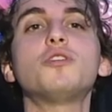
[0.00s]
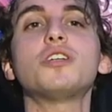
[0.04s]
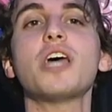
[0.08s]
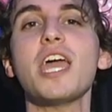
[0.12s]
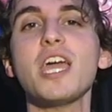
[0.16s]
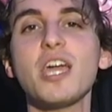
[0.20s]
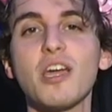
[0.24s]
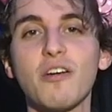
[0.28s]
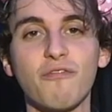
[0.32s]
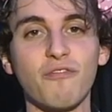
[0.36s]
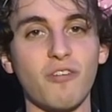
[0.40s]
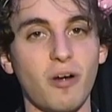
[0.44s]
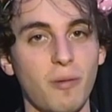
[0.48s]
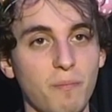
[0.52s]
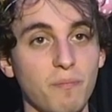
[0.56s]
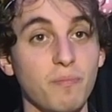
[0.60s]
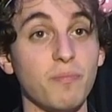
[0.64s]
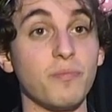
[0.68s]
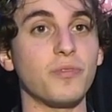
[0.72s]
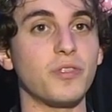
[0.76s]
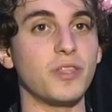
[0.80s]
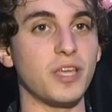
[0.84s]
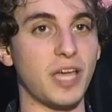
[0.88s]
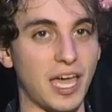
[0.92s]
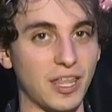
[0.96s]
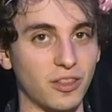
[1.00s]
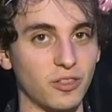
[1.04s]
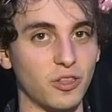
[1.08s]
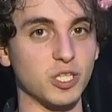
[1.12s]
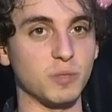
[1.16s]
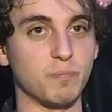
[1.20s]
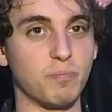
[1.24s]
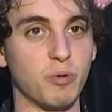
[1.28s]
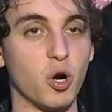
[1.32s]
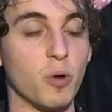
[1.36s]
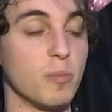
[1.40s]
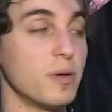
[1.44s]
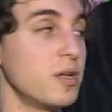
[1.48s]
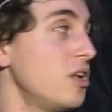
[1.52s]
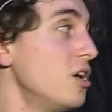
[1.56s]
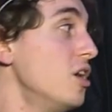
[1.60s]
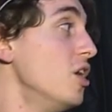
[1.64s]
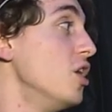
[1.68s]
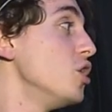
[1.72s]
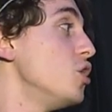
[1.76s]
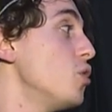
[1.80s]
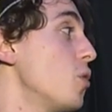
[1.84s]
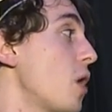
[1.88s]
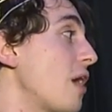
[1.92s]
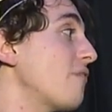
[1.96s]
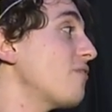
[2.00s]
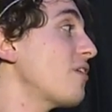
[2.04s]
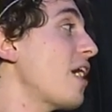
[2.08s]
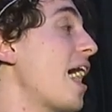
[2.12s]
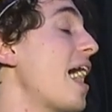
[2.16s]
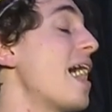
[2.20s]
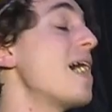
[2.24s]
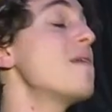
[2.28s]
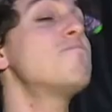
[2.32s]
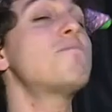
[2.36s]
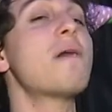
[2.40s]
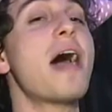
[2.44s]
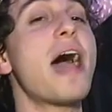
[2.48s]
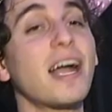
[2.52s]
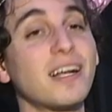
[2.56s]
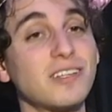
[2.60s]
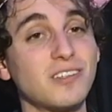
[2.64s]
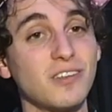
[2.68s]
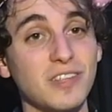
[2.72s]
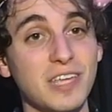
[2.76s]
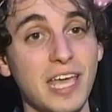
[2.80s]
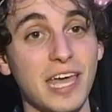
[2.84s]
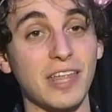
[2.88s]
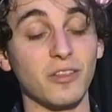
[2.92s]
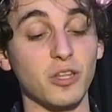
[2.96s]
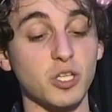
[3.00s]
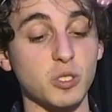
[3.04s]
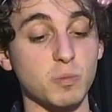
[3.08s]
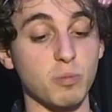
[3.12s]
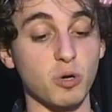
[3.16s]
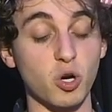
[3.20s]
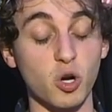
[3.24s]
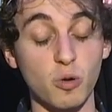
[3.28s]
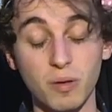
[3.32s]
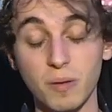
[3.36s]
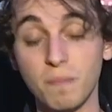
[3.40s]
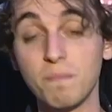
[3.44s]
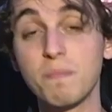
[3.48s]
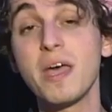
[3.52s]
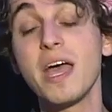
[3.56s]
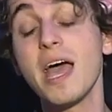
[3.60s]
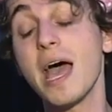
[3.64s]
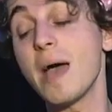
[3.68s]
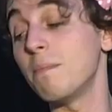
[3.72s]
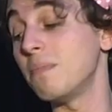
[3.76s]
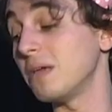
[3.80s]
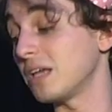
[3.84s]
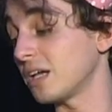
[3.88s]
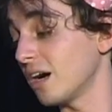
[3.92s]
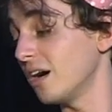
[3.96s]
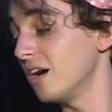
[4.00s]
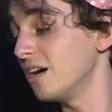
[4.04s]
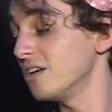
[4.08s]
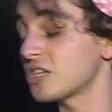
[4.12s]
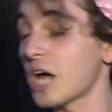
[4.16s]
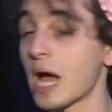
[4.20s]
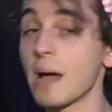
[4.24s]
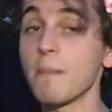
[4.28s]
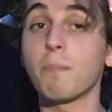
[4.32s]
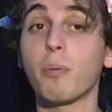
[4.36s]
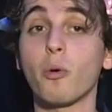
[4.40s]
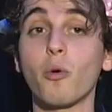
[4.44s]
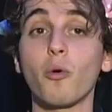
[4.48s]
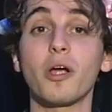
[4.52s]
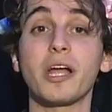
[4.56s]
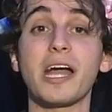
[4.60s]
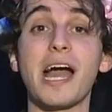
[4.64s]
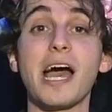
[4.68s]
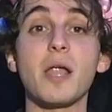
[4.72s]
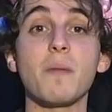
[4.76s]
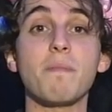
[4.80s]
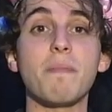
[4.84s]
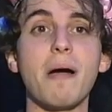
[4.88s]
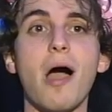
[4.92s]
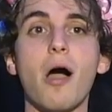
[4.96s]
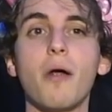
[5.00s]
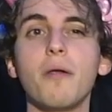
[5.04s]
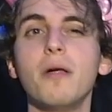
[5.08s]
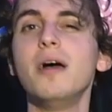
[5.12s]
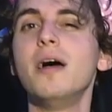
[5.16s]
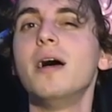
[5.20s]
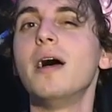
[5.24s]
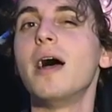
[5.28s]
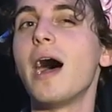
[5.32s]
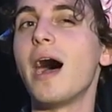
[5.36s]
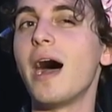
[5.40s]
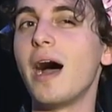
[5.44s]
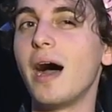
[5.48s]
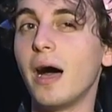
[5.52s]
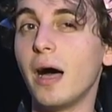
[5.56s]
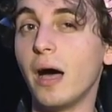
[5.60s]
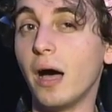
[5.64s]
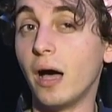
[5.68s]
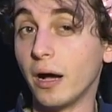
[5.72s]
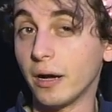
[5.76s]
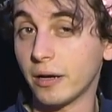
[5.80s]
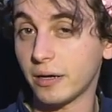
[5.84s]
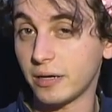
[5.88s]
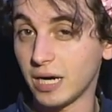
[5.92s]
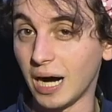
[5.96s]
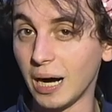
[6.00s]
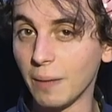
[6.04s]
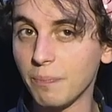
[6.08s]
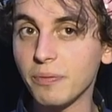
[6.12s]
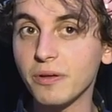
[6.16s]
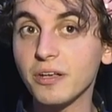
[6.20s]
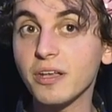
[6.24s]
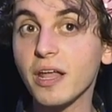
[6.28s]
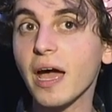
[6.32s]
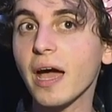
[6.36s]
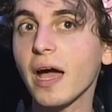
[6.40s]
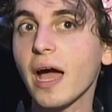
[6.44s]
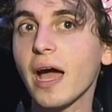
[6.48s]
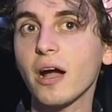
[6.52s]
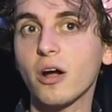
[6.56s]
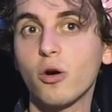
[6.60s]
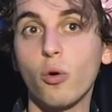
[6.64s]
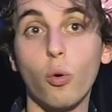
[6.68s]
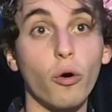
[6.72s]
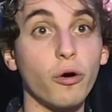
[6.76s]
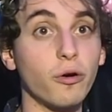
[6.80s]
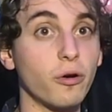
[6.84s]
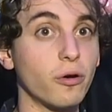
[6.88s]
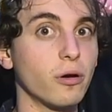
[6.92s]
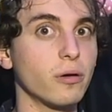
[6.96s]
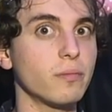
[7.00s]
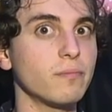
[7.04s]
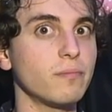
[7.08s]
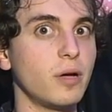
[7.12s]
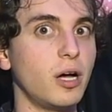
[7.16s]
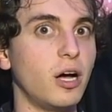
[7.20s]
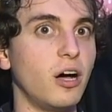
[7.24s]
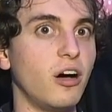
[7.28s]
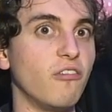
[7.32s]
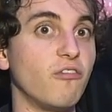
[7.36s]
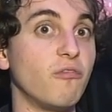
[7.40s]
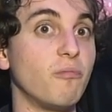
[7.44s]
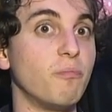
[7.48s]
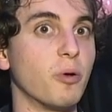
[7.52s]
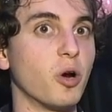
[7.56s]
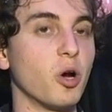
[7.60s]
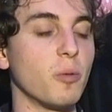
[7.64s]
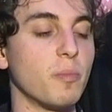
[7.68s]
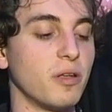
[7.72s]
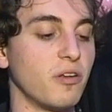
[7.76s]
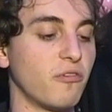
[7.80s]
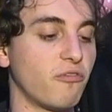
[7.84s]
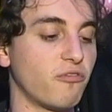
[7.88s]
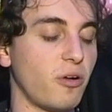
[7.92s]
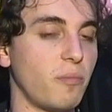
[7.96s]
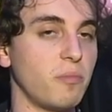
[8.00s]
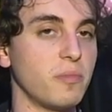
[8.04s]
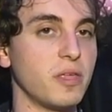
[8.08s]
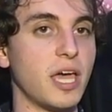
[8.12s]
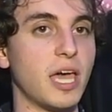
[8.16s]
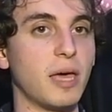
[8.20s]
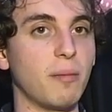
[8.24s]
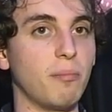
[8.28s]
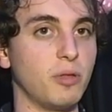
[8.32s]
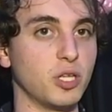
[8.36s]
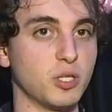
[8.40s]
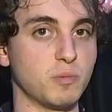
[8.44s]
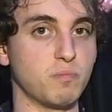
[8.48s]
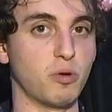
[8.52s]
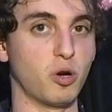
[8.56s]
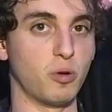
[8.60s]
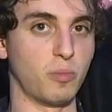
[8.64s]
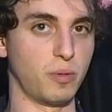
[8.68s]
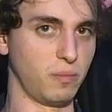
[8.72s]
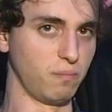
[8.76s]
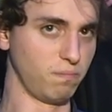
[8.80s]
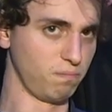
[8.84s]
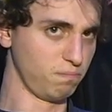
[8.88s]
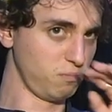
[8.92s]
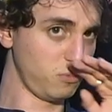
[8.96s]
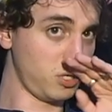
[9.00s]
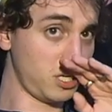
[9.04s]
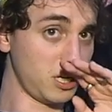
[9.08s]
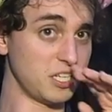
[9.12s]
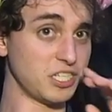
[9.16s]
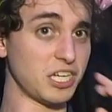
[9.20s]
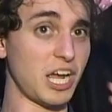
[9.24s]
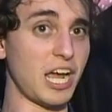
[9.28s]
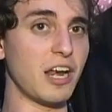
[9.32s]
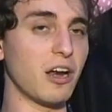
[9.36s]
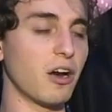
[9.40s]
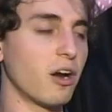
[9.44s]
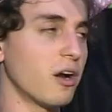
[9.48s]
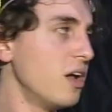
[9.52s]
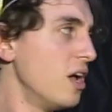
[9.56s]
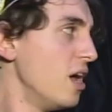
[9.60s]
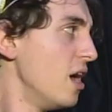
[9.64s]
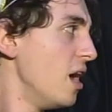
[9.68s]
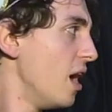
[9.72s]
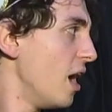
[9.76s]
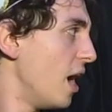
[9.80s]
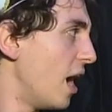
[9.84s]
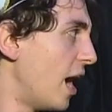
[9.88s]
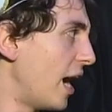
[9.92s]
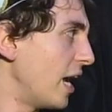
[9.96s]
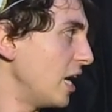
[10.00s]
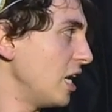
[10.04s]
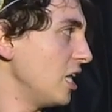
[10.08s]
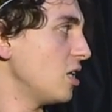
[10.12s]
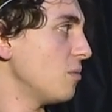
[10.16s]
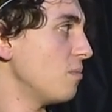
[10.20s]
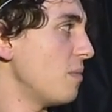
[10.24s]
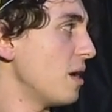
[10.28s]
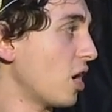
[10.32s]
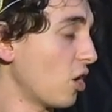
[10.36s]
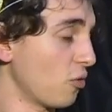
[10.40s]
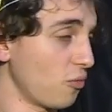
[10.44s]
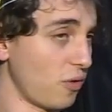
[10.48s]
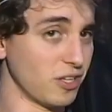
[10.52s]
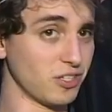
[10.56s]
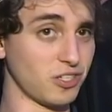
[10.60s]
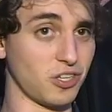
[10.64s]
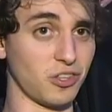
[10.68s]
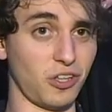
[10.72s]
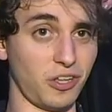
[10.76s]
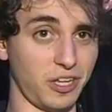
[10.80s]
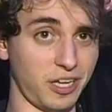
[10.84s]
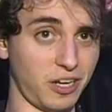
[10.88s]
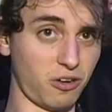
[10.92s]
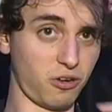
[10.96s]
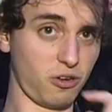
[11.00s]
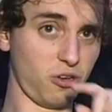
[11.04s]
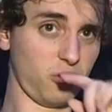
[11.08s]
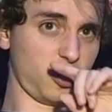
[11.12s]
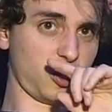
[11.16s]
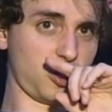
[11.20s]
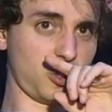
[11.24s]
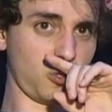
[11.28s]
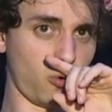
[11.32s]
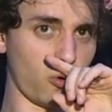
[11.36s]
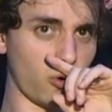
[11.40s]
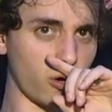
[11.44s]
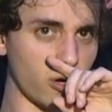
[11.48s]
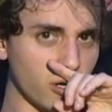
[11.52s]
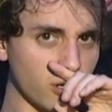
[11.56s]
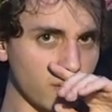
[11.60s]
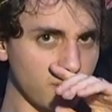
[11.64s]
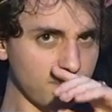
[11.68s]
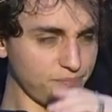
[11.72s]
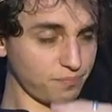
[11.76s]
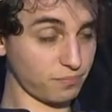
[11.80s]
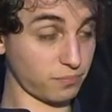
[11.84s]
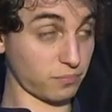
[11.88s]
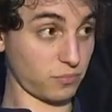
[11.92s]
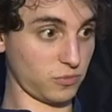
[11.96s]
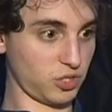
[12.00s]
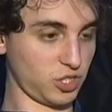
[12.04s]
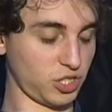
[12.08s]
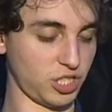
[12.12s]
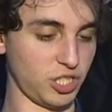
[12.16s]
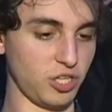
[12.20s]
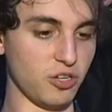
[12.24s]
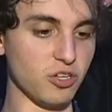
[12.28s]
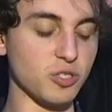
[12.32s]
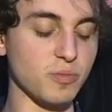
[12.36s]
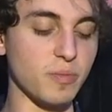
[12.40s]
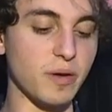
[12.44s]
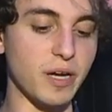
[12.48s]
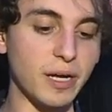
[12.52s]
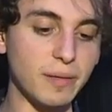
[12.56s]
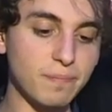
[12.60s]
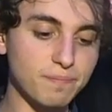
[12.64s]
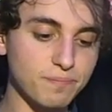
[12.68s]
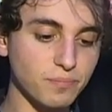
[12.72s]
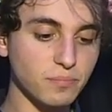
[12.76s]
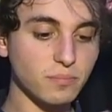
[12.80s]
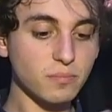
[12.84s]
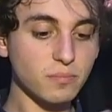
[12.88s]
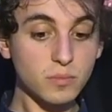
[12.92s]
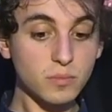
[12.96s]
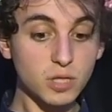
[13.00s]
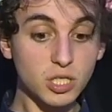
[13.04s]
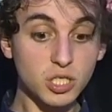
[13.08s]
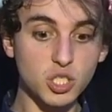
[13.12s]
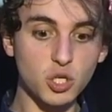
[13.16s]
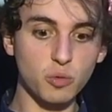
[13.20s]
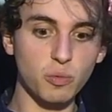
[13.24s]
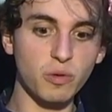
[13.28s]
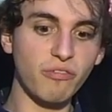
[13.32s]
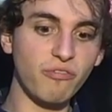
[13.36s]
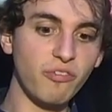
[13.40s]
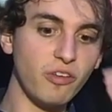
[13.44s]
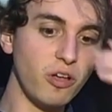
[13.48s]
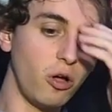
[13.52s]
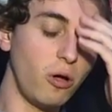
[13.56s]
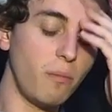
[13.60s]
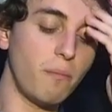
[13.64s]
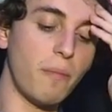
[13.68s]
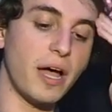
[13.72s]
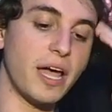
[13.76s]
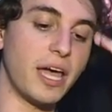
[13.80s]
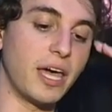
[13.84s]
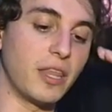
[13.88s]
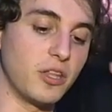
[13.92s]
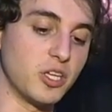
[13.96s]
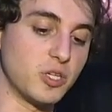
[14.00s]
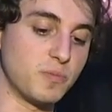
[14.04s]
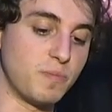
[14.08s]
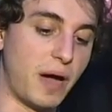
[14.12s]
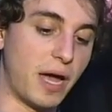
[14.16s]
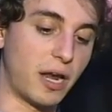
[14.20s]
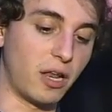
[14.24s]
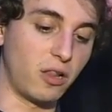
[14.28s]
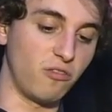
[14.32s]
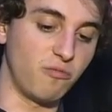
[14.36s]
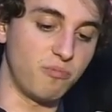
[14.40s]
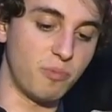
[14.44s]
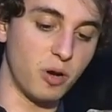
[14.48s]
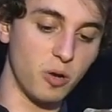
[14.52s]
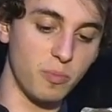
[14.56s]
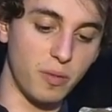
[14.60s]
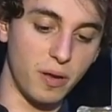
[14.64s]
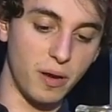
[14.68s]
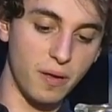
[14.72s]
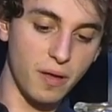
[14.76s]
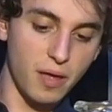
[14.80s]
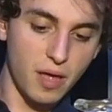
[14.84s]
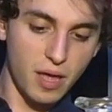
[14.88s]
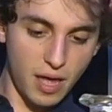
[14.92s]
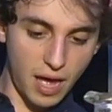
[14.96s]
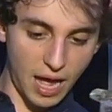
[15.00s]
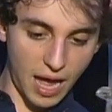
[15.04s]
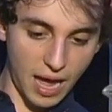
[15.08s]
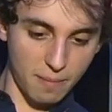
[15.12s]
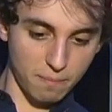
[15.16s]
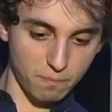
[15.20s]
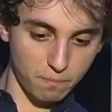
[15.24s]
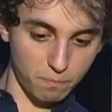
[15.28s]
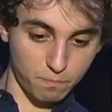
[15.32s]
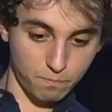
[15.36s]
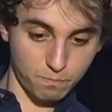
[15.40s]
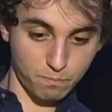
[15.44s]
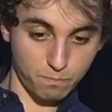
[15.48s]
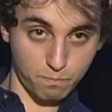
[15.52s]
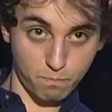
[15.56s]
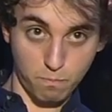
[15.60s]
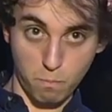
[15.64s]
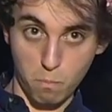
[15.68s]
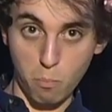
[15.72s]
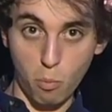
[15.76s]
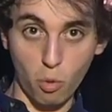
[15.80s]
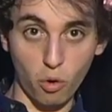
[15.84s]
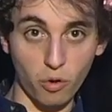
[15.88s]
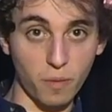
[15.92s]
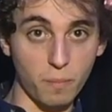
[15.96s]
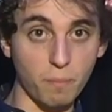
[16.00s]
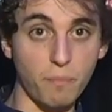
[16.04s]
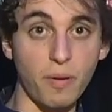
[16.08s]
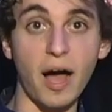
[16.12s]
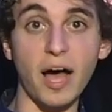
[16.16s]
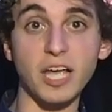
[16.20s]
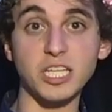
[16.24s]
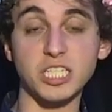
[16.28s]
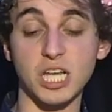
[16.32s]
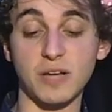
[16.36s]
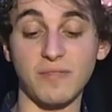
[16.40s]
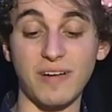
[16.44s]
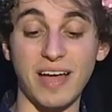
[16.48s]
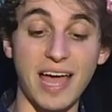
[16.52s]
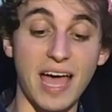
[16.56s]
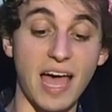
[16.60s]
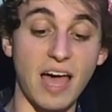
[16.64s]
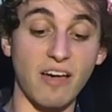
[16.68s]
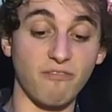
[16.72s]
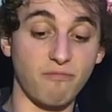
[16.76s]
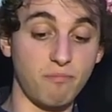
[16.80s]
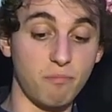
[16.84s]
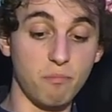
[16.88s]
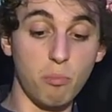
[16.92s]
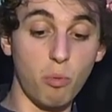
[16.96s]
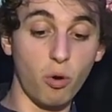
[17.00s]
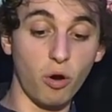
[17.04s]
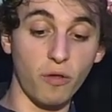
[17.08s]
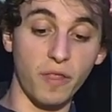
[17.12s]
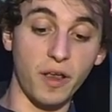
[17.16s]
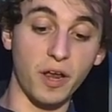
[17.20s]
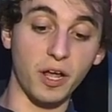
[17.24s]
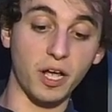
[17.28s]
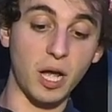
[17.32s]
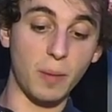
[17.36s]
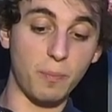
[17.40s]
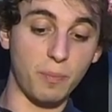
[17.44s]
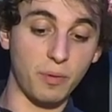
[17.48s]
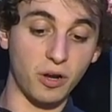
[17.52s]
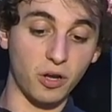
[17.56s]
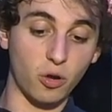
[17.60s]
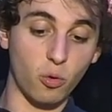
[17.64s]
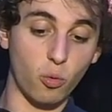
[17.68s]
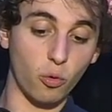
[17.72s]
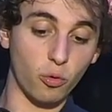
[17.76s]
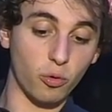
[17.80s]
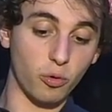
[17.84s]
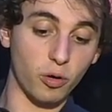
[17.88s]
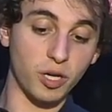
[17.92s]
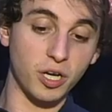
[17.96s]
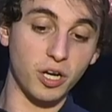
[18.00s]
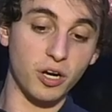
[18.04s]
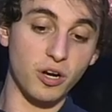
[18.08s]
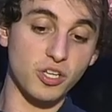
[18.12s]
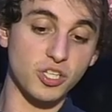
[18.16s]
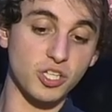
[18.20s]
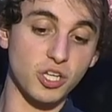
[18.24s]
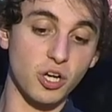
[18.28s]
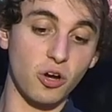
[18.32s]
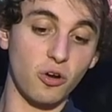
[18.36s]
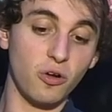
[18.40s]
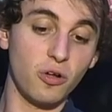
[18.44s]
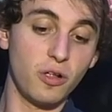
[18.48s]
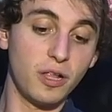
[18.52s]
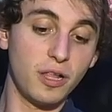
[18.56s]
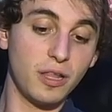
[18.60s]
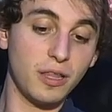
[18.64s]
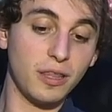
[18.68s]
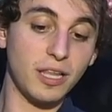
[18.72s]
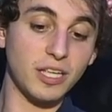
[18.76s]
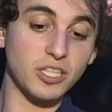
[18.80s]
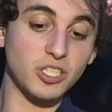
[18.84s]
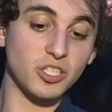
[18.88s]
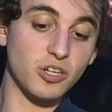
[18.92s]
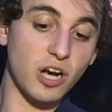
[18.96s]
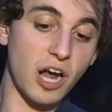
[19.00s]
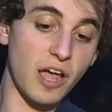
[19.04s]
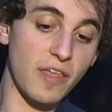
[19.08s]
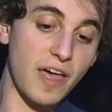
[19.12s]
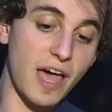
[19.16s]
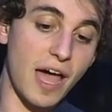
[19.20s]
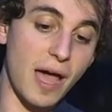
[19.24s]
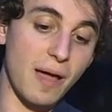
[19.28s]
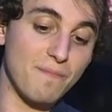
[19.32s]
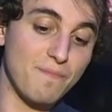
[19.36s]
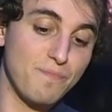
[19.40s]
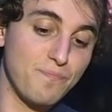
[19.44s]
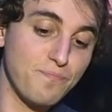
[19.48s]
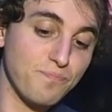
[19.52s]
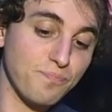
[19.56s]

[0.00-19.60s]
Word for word: take from the endless bourbon, Bourbon, you have to add back to the endless bourbon. And because I'm pouring out about a cup and a quarter of bourbon from the endless bourbon container, I need to make a run to the liquor store, excuse me, to refill my endless bottle of bourbon. I'm more than positive I have more than a cup and a quarter in here, so let's try that.